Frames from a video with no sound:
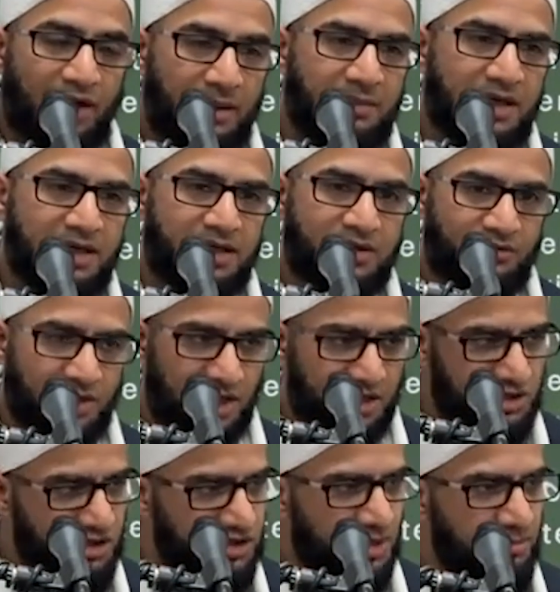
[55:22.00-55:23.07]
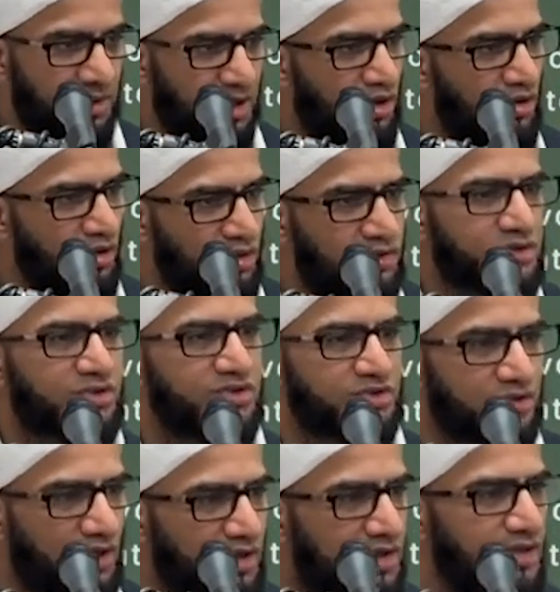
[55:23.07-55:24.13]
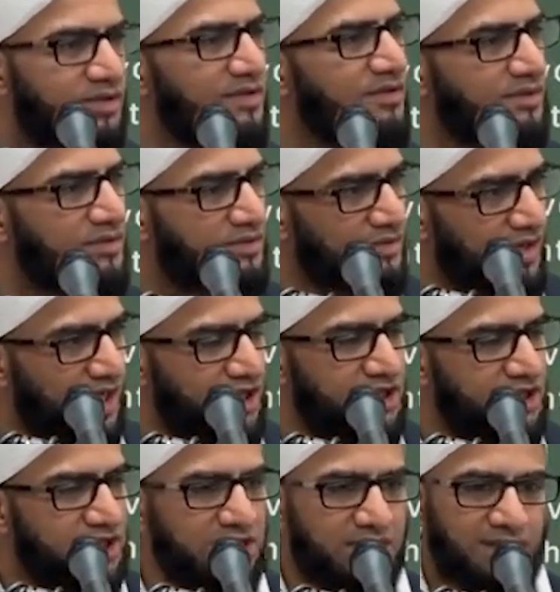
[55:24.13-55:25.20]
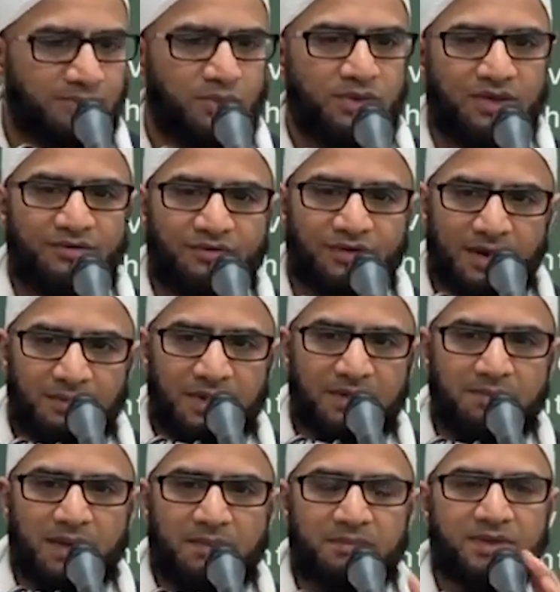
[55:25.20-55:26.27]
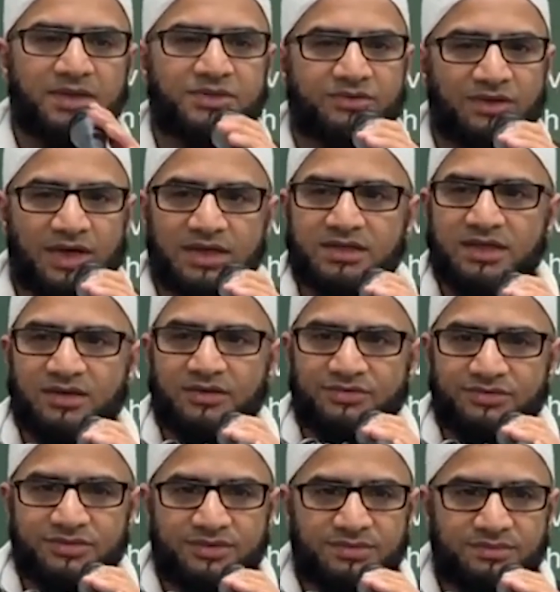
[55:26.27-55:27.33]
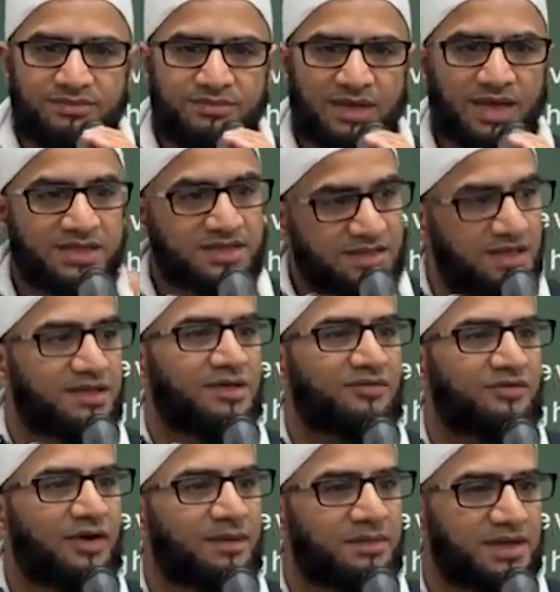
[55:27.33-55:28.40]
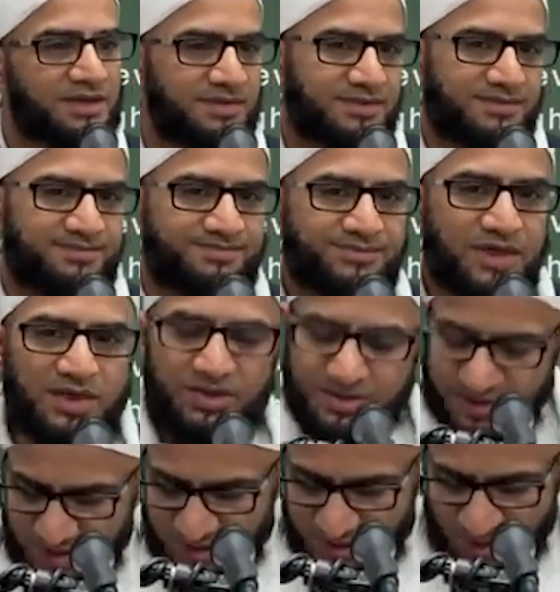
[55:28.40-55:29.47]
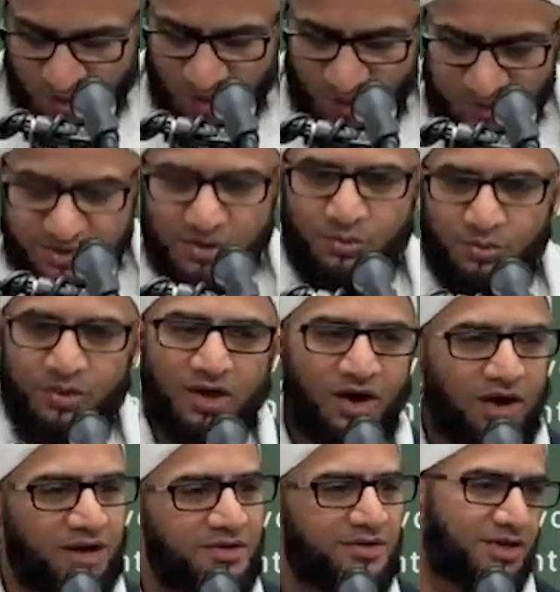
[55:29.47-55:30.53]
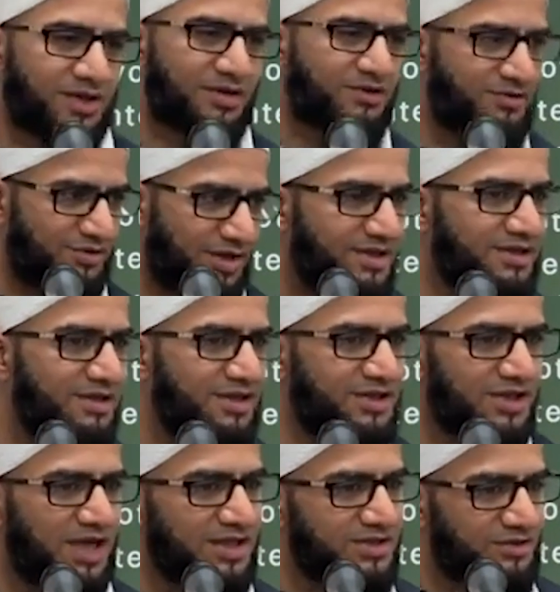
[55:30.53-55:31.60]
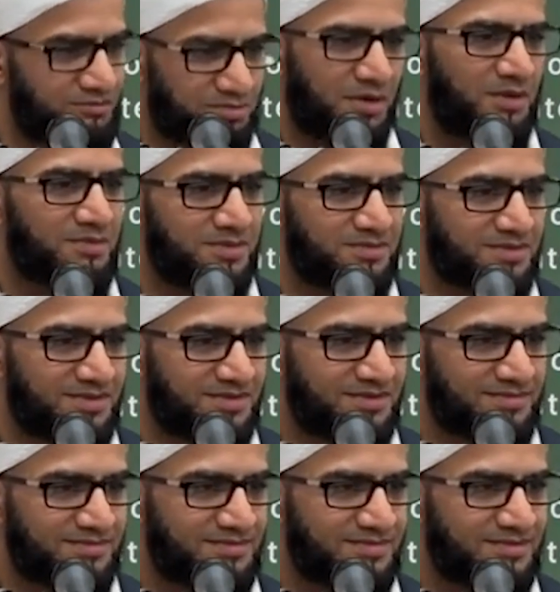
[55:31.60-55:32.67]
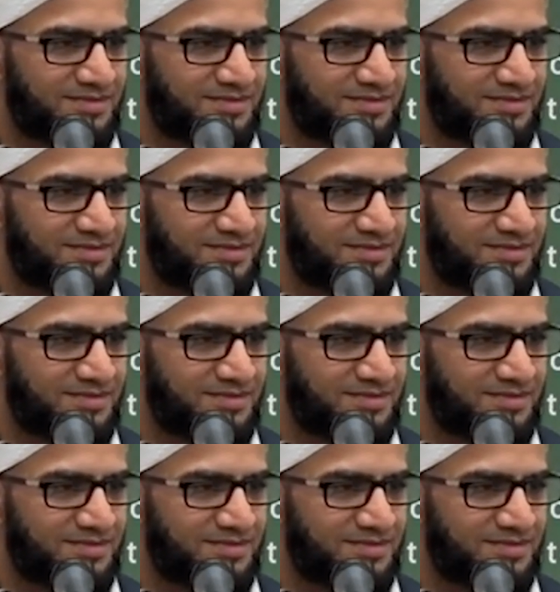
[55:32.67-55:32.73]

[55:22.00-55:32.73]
family relationship, a good solid relationship within family members, relatives, extended families. You see, the closer we are, the greater the chance of problems.